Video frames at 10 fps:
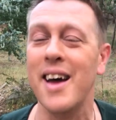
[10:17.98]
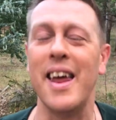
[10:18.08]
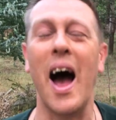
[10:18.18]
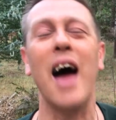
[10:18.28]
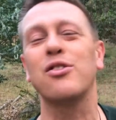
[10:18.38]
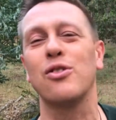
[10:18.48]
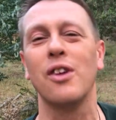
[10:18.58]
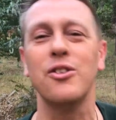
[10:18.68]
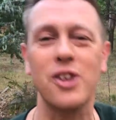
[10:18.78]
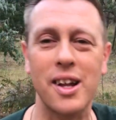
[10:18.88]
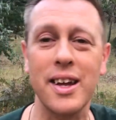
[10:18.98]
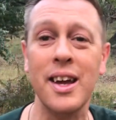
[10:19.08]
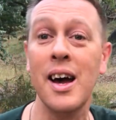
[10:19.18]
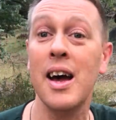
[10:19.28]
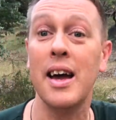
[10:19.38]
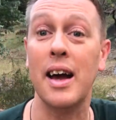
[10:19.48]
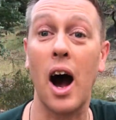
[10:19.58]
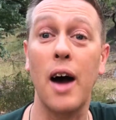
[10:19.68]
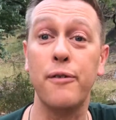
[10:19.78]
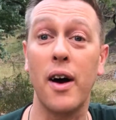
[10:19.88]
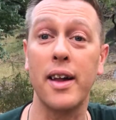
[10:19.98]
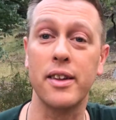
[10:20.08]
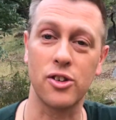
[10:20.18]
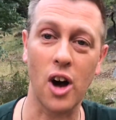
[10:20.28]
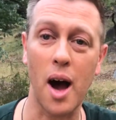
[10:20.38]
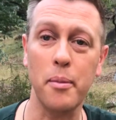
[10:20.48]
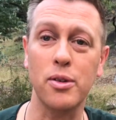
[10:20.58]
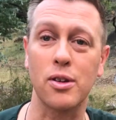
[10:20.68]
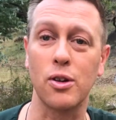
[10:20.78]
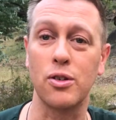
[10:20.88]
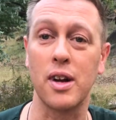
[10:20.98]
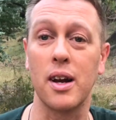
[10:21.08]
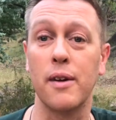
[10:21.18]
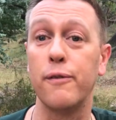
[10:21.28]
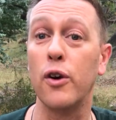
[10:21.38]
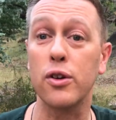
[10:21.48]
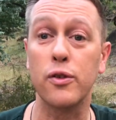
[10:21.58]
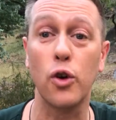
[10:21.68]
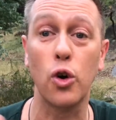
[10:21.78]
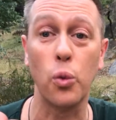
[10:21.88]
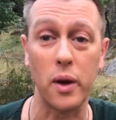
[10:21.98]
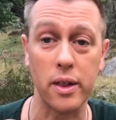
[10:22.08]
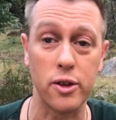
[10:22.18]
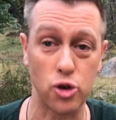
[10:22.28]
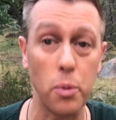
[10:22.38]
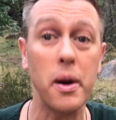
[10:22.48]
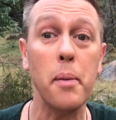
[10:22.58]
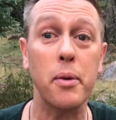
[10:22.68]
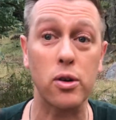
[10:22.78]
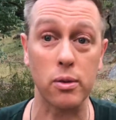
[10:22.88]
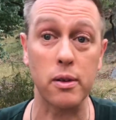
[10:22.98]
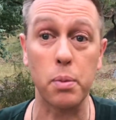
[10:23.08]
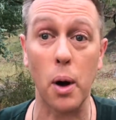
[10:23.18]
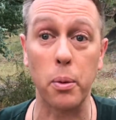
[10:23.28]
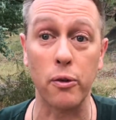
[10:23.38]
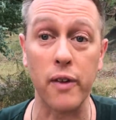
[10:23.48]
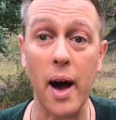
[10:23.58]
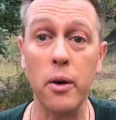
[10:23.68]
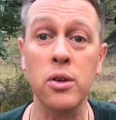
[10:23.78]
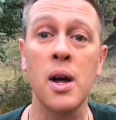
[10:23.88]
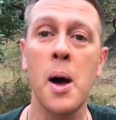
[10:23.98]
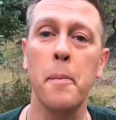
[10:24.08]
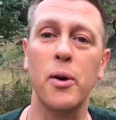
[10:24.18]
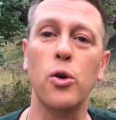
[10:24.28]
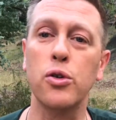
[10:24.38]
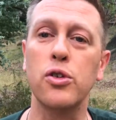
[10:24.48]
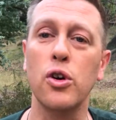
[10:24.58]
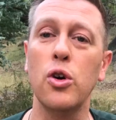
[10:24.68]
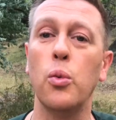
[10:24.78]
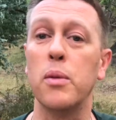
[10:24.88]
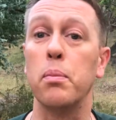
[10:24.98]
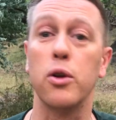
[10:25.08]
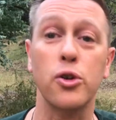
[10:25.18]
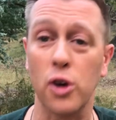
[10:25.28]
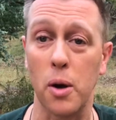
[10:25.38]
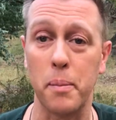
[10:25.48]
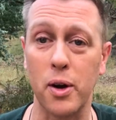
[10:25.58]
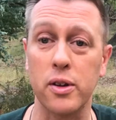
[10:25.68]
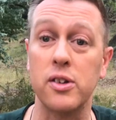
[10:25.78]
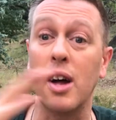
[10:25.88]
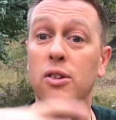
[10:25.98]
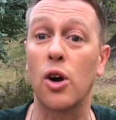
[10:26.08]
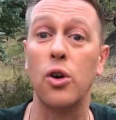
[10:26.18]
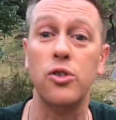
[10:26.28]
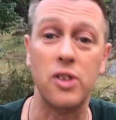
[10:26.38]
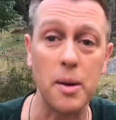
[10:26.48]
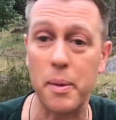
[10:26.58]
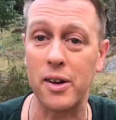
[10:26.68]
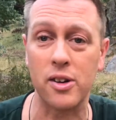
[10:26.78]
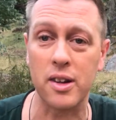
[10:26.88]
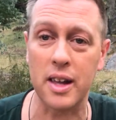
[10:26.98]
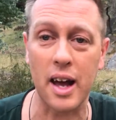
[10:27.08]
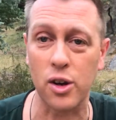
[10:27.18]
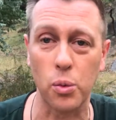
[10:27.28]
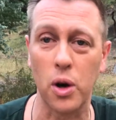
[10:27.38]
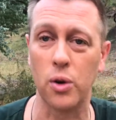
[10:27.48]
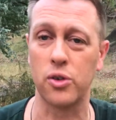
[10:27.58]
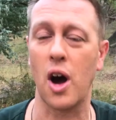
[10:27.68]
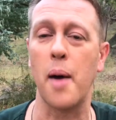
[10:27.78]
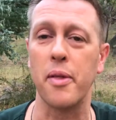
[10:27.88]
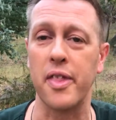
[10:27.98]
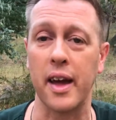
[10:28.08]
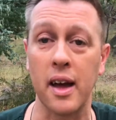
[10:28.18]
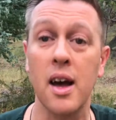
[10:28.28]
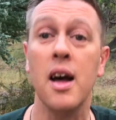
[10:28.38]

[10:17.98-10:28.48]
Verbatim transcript: Now astrologically, I find that thyme is associated first of all with Jupiter because of its purple flowers, but also with Pluto because it does go deep into the underworld type of thing